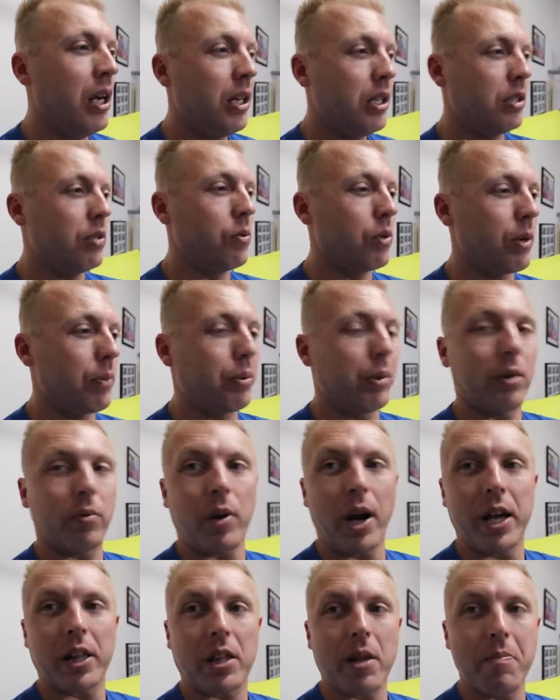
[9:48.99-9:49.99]
So you want to put it
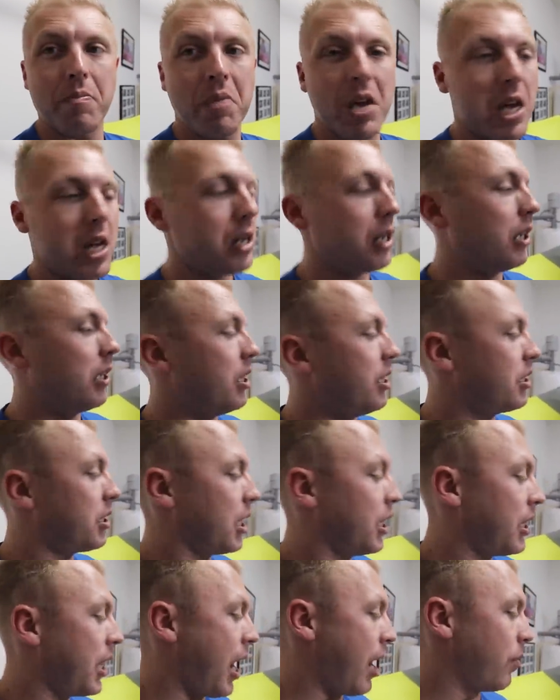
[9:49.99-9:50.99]
right at the mid, and he
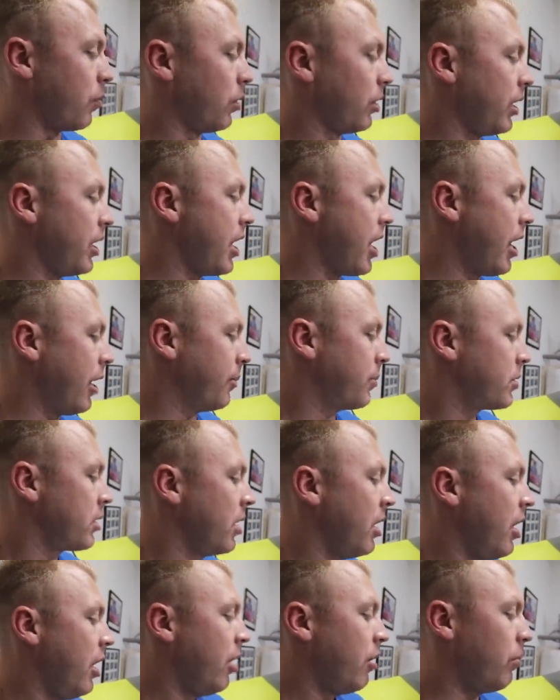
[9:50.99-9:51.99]
said that really helps
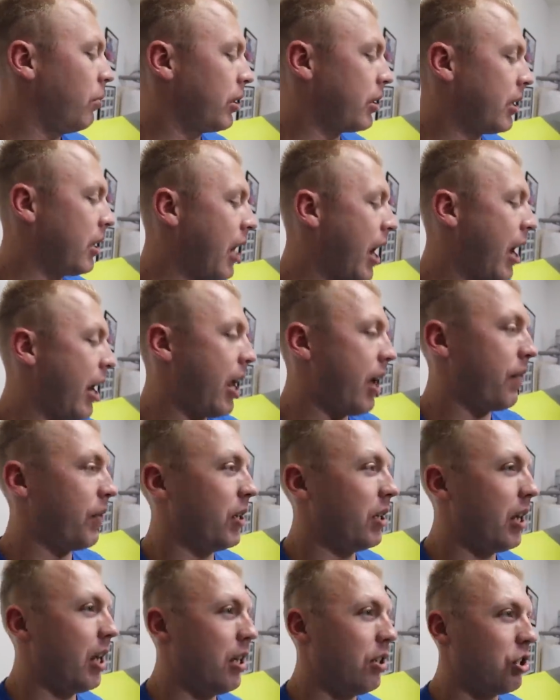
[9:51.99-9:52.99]
with not
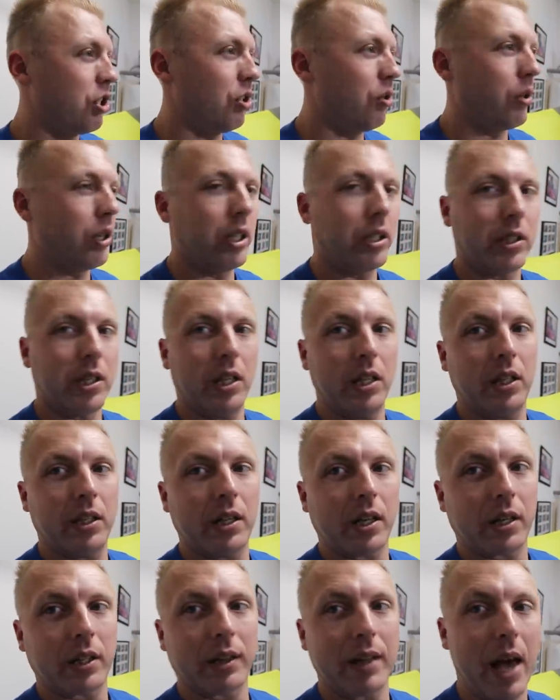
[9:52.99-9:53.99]
having engine oil get in
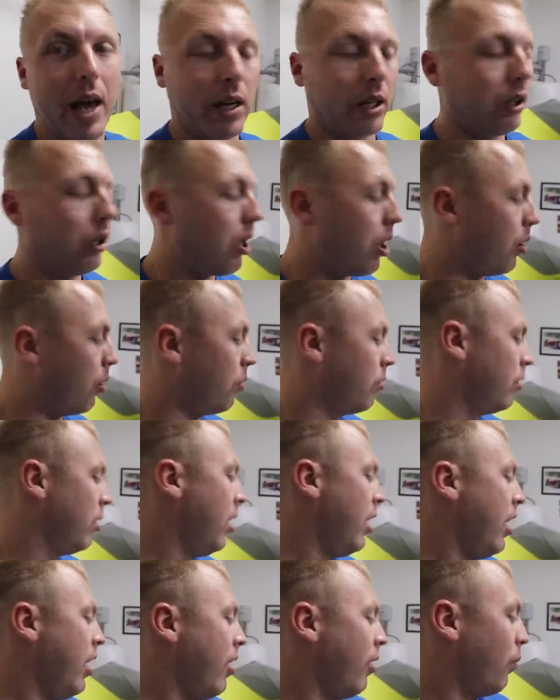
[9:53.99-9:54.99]
there, let
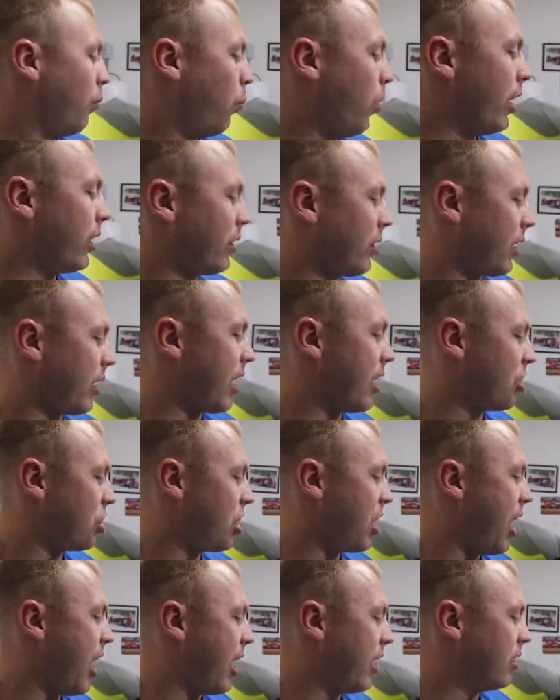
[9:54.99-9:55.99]
alone with the catch
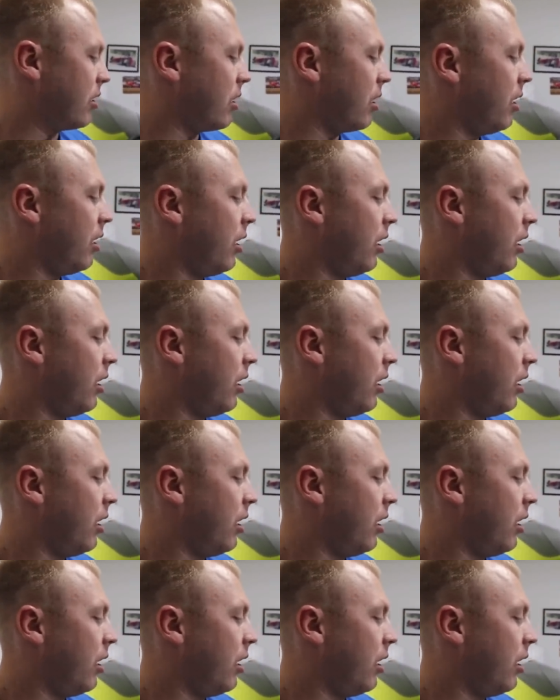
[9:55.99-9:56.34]
cans.